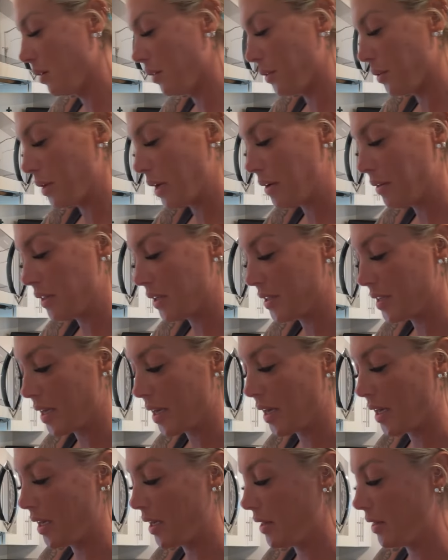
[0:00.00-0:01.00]
throughout the
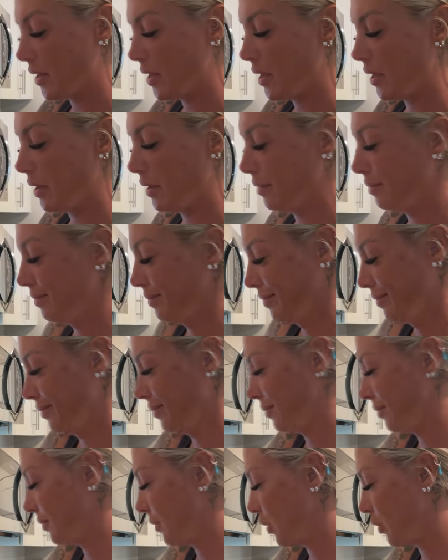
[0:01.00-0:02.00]
day. And then
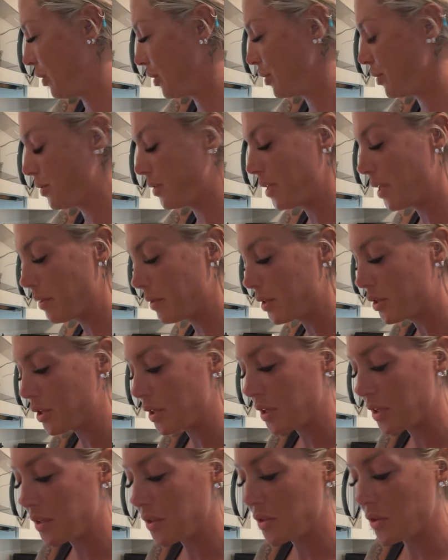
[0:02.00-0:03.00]
you can do
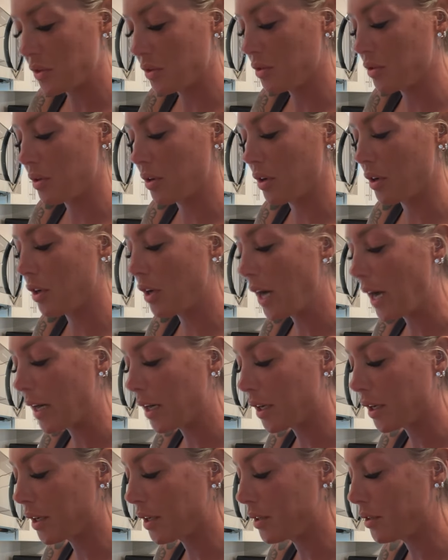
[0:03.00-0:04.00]
sandwiches, you can do it on
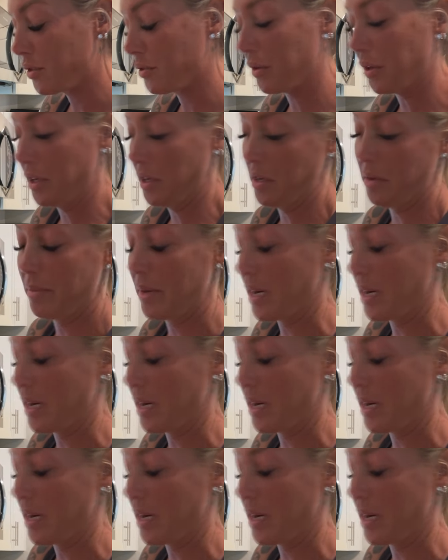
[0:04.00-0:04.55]
crackers, you can eat it